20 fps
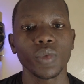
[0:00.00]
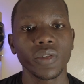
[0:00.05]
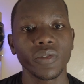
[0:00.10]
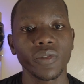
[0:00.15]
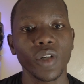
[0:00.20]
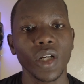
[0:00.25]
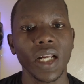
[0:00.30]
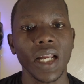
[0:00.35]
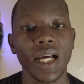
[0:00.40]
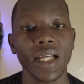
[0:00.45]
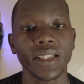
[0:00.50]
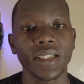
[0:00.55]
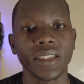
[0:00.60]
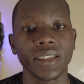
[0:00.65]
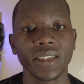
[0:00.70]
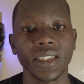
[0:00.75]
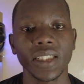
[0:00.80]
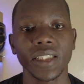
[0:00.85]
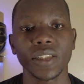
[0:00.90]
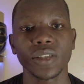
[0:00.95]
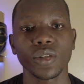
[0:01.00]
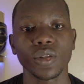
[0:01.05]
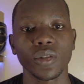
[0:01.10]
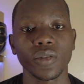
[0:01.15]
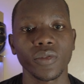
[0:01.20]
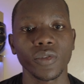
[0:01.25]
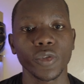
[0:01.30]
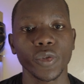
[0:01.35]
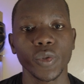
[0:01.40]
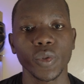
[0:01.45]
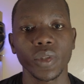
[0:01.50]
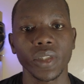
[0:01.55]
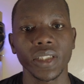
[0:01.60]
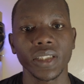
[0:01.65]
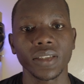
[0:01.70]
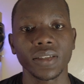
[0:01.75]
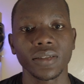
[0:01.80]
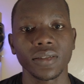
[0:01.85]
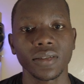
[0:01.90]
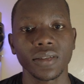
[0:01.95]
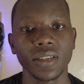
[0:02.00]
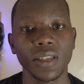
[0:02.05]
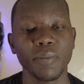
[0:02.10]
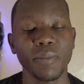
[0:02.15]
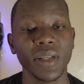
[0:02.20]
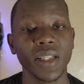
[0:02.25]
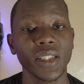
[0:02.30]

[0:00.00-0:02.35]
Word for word: We've all heard the tales of Luthuli, the